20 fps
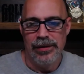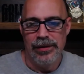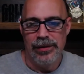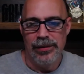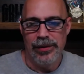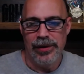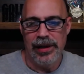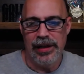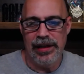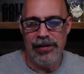
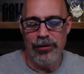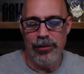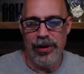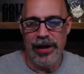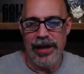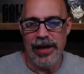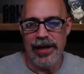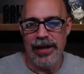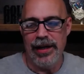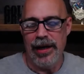We're going to give
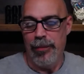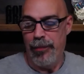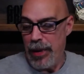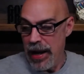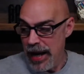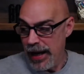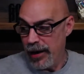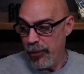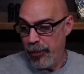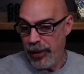away a
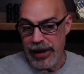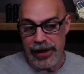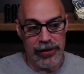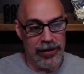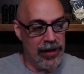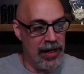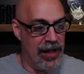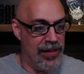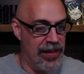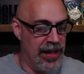bag of
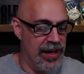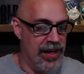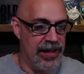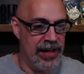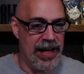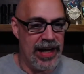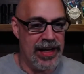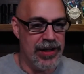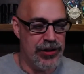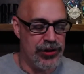Paydirt and then an
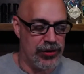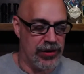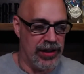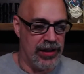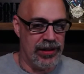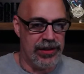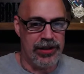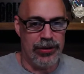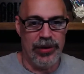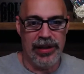
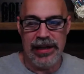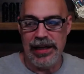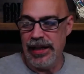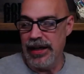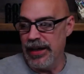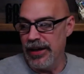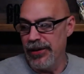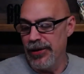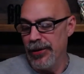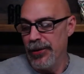entry. So
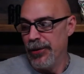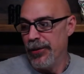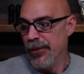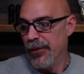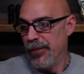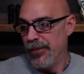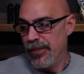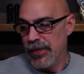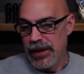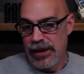again,
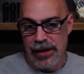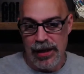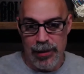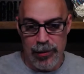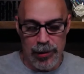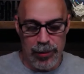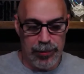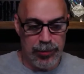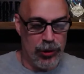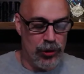
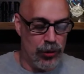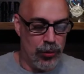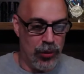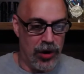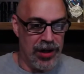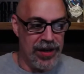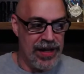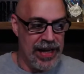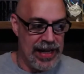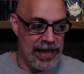we'll pull
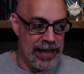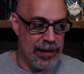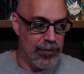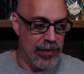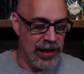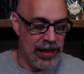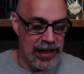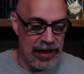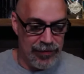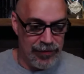1 name,
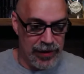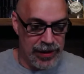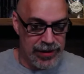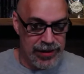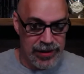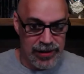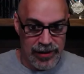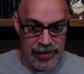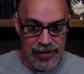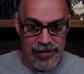and if
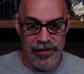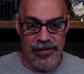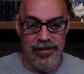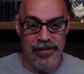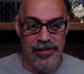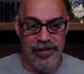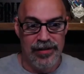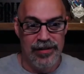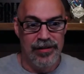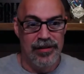it's
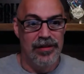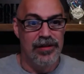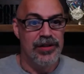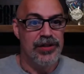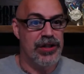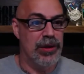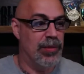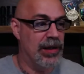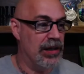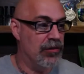
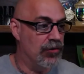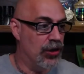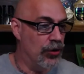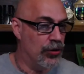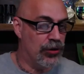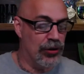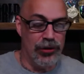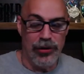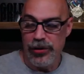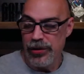somebody
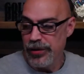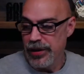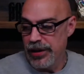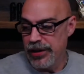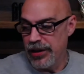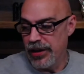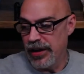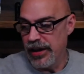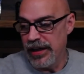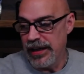local, then
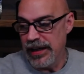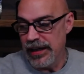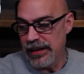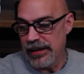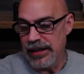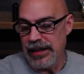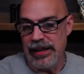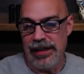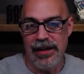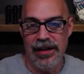you're going to get
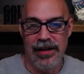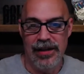the